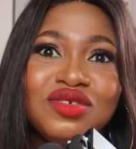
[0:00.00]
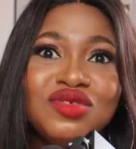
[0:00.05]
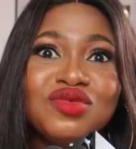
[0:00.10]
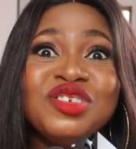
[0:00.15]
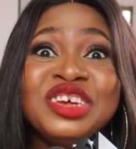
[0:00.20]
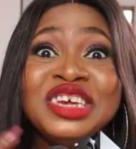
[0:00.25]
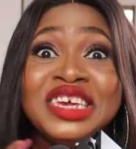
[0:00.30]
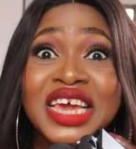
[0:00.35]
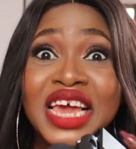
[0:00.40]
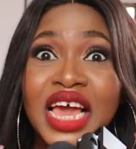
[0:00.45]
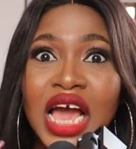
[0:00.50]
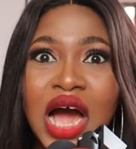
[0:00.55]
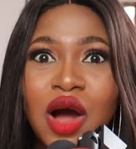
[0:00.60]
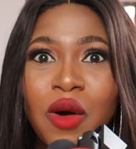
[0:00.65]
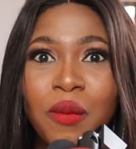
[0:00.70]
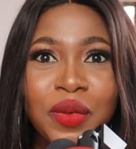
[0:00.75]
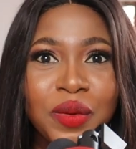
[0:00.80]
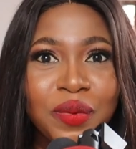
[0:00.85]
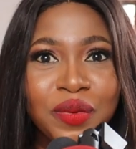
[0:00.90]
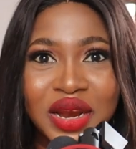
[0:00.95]
to hear
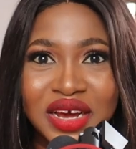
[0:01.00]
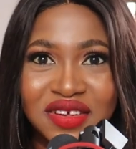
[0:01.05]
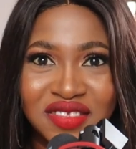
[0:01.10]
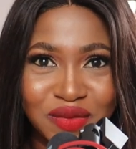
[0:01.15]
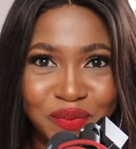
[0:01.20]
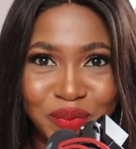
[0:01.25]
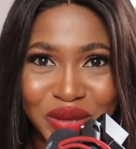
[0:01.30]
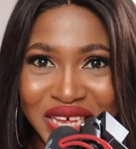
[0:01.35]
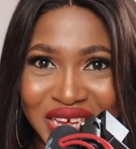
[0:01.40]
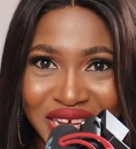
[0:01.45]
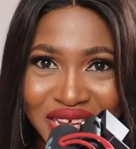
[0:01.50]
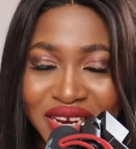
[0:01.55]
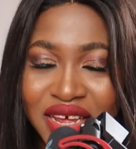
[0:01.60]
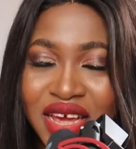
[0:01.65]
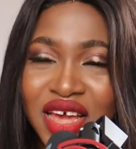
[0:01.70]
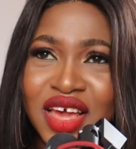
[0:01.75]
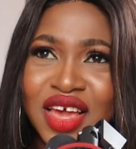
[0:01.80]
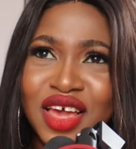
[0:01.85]
how people are speaking.